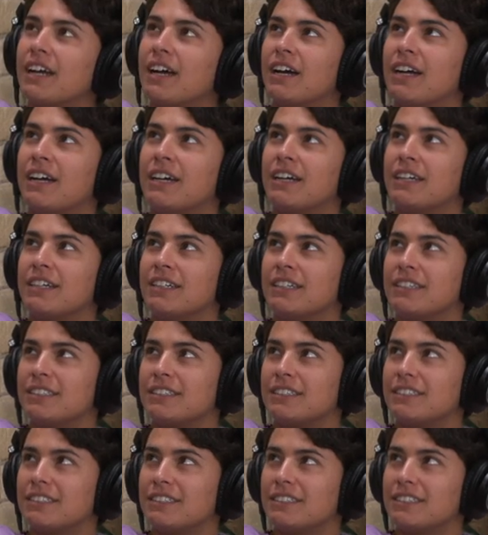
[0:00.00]
uh,
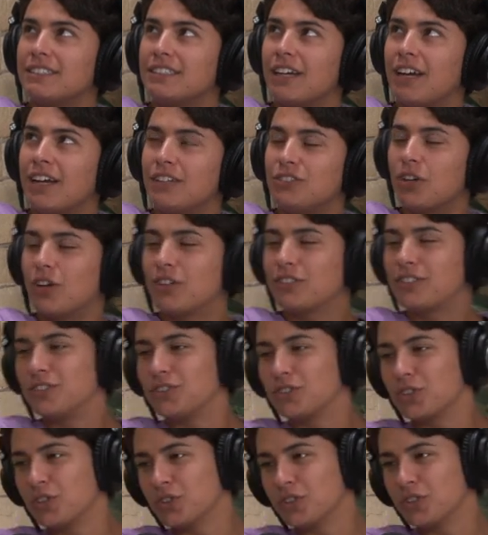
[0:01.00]
uh,
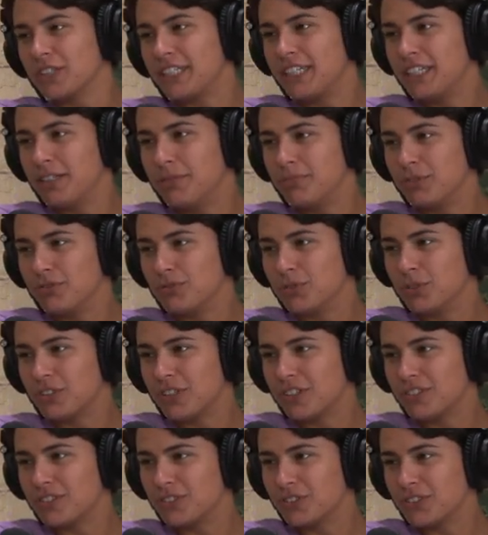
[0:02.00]
Dawson's Creek before
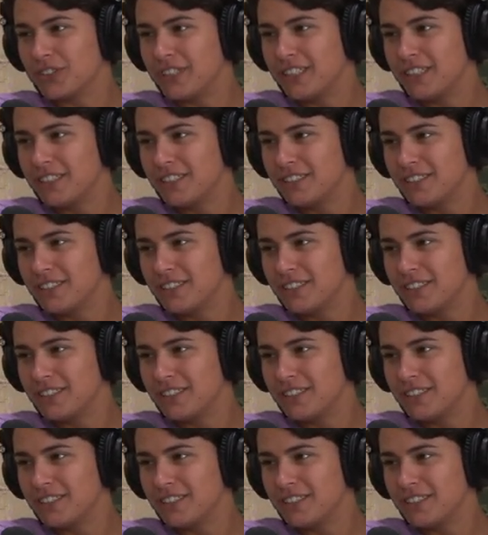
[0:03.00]
Dawson's Creek?